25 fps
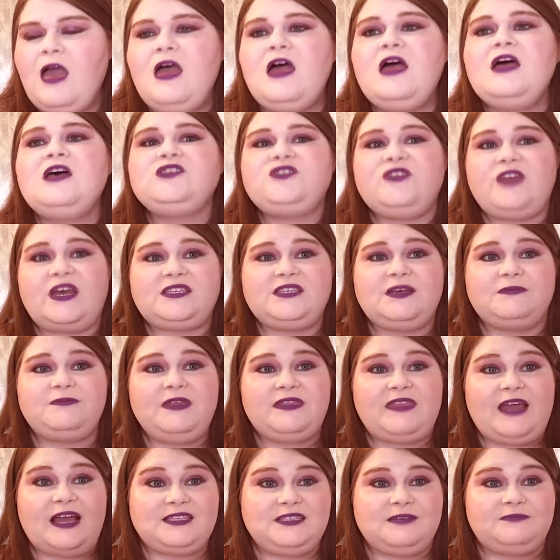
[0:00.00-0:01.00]
So that's
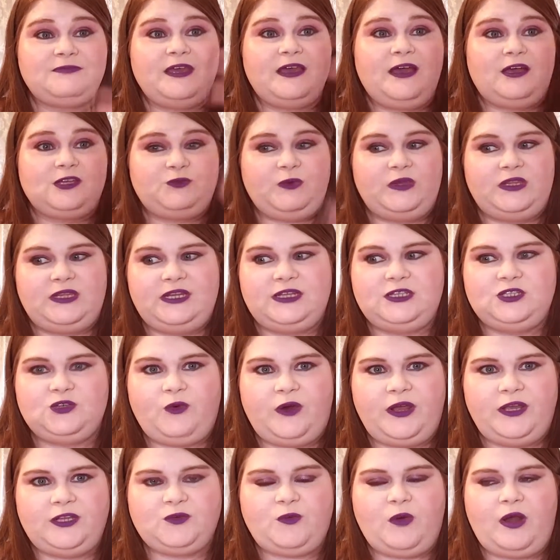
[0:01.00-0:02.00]
something else we did in
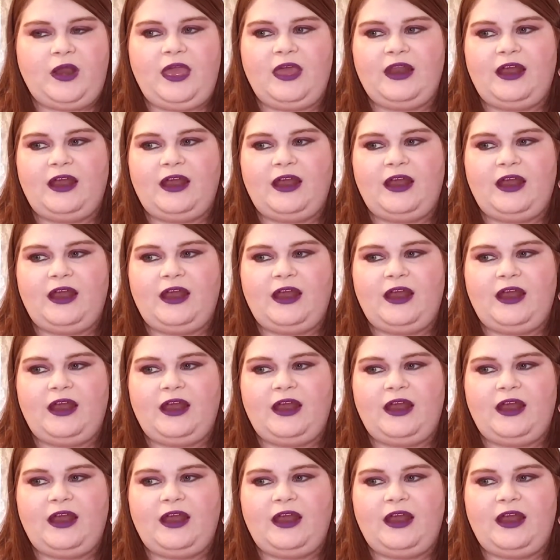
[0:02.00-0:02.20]
2020,